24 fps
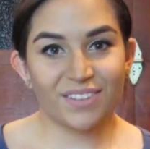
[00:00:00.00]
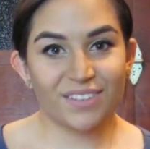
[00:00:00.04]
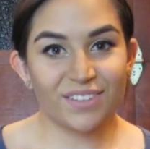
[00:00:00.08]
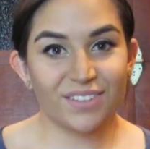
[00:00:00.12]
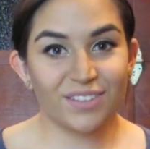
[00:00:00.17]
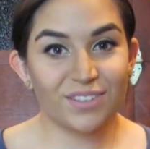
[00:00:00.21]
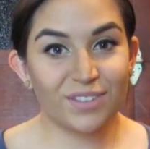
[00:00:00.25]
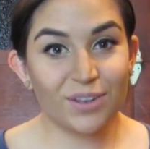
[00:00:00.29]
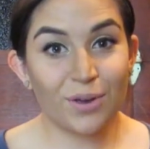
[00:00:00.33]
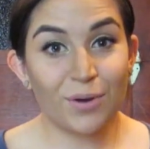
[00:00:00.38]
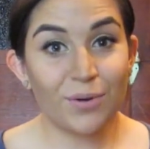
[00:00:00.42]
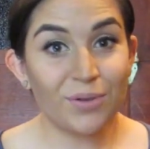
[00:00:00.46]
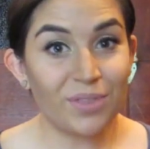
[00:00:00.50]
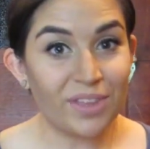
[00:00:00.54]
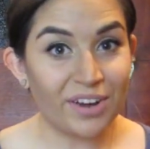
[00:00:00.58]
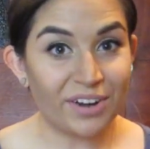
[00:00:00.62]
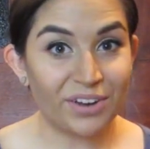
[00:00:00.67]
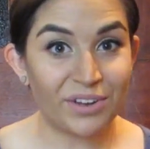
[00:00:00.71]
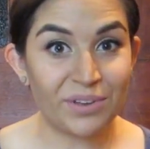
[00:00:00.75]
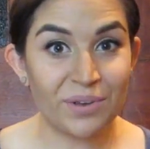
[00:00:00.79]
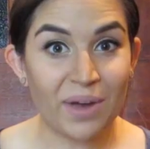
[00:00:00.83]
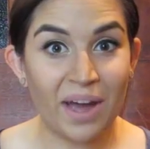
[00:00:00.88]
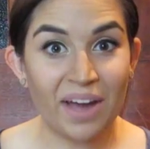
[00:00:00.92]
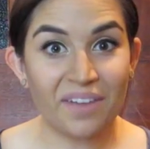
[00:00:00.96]
So there
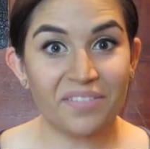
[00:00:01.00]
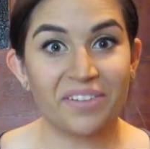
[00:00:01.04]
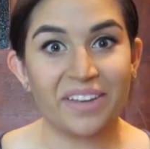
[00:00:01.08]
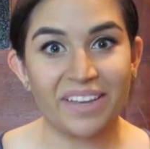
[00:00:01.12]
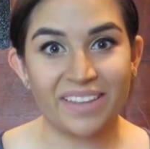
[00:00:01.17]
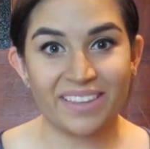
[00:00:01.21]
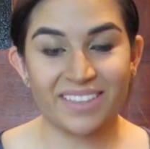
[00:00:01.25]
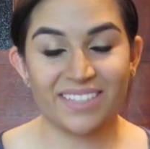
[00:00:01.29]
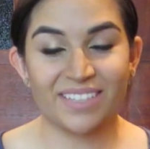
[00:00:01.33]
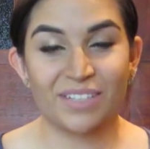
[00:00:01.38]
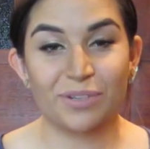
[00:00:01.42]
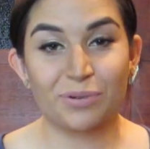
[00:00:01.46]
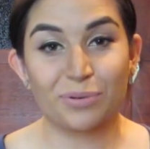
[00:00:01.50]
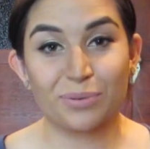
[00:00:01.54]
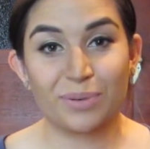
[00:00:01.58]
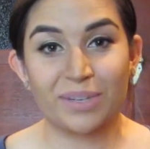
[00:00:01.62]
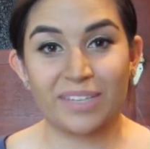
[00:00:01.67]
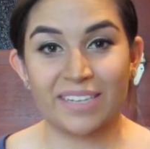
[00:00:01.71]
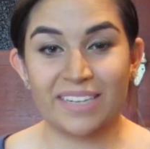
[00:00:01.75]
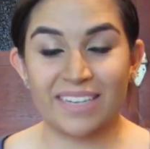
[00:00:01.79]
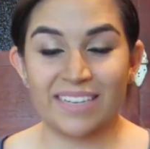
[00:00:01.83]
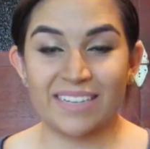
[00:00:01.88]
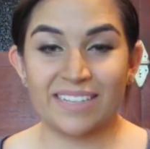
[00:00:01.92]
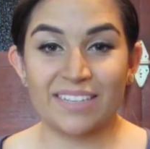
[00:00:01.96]
you have it. It's a
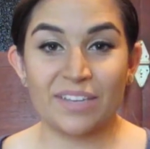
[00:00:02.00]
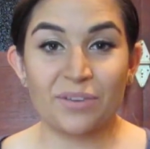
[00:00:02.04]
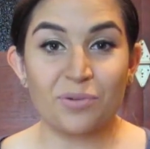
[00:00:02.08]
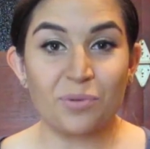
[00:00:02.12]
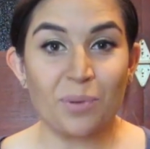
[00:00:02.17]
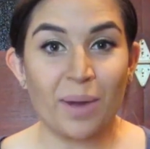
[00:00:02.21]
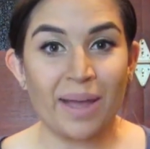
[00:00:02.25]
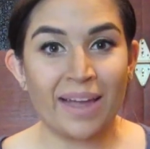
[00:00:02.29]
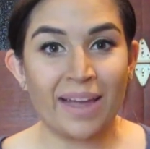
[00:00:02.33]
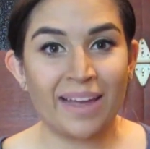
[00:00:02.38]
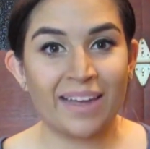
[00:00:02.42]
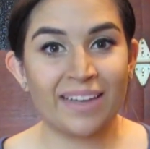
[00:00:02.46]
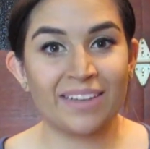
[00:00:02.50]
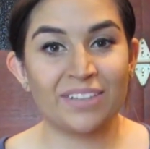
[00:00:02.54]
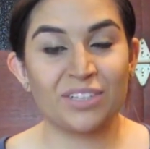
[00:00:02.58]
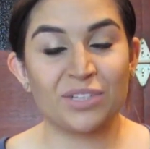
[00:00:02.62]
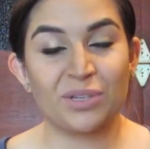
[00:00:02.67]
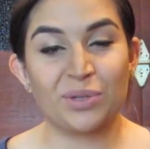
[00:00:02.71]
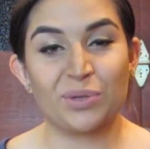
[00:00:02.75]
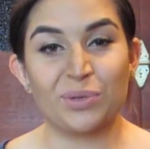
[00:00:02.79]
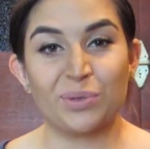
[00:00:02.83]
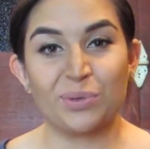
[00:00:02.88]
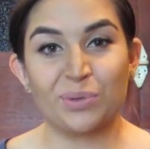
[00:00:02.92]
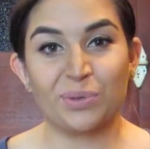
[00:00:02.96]
really easy way
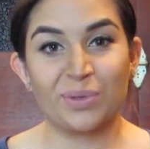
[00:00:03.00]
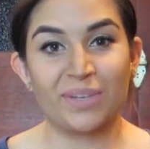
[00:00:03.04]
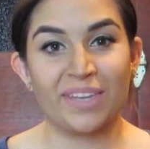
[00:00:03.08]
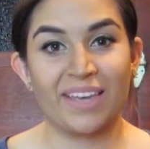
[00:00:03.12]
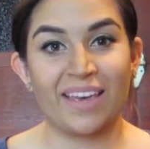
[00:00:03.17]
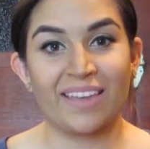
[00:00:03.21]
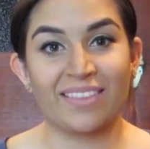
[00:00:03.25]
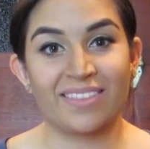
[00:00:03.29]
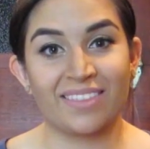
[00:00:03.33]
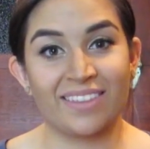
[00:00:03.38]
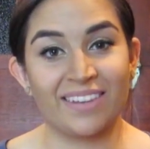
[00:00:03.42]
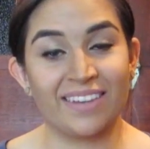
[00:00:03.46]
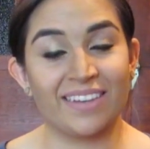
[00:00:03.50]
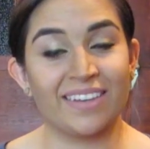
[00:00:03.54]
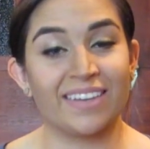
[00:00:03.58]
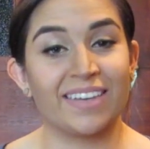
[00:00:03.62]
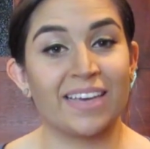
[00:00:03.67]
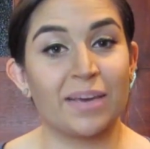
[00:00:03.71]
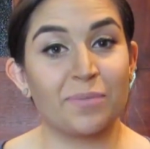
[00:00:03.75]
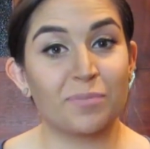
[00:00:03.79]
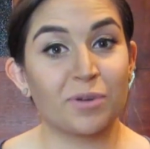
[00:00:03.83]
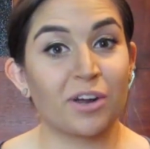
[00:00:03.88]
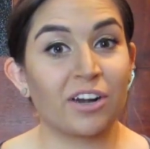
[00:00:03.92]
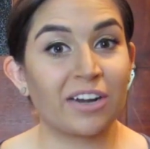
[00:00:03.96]
to get the
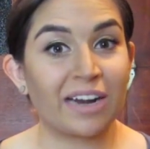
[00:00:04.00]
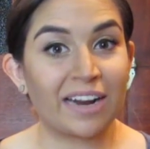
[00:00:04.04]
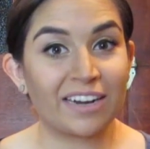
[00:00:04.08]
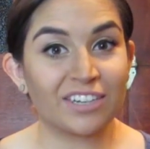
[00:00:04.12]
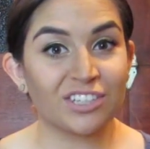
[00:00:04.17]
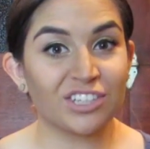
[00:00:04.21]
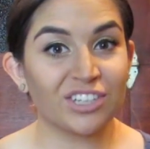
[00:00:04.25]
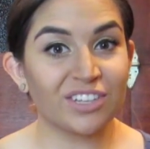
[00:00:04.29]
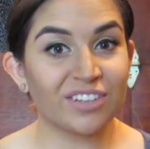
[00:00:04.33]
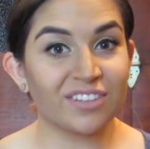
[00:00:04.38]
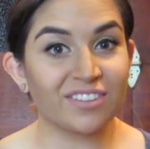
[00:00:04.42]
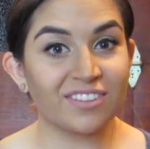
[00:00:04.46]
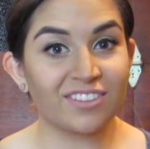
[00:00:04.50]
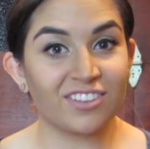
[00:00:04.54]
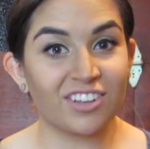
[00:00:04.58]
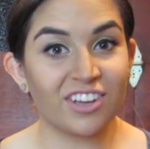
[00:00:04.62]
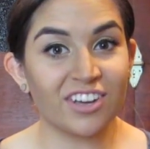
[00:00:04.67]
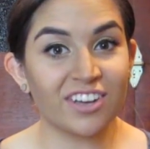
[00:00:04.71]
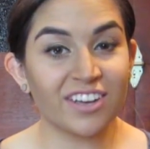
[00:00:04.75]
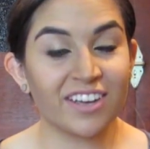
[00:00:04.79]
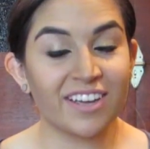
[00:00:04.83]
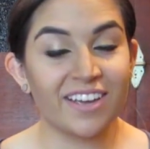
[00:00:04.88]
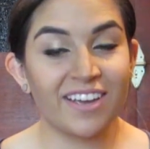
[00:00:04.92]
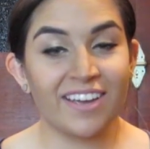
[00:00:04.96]
Kim Kardashian
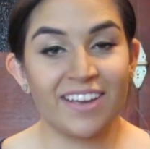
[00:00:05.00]
look